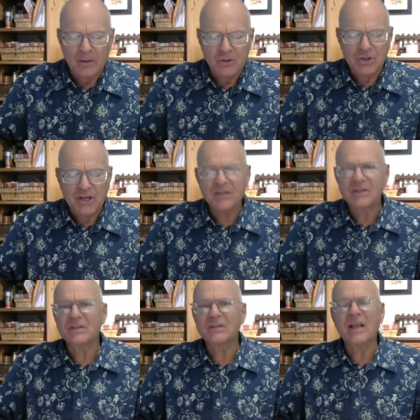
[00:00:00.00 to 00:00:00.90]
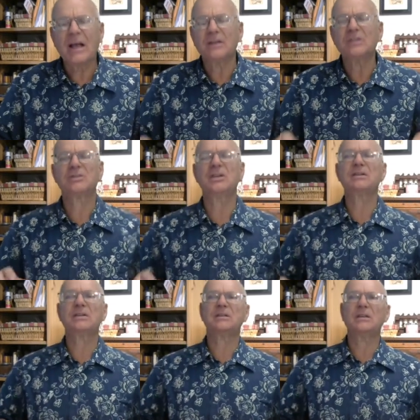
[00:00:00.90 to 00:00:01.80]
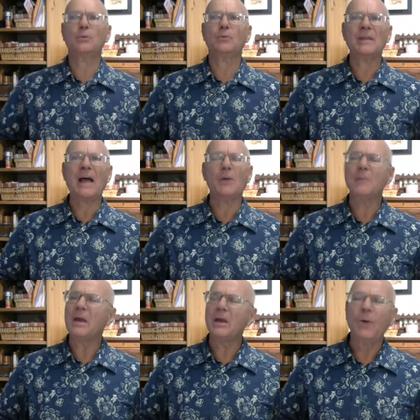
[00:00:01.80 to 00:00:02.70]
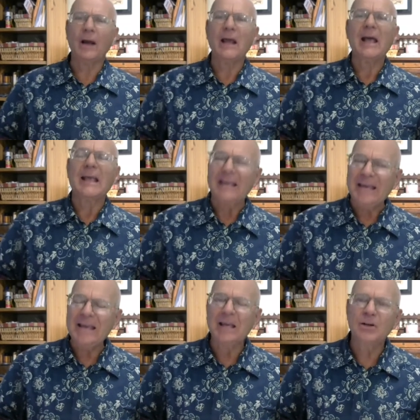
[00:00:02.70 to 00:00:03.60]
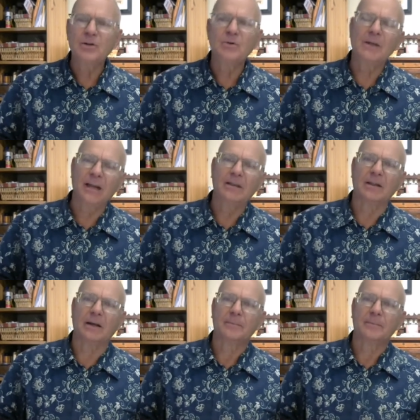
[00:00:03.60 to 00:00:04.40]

Jesus said, Jesus said, without me, what? Ye can do nothing.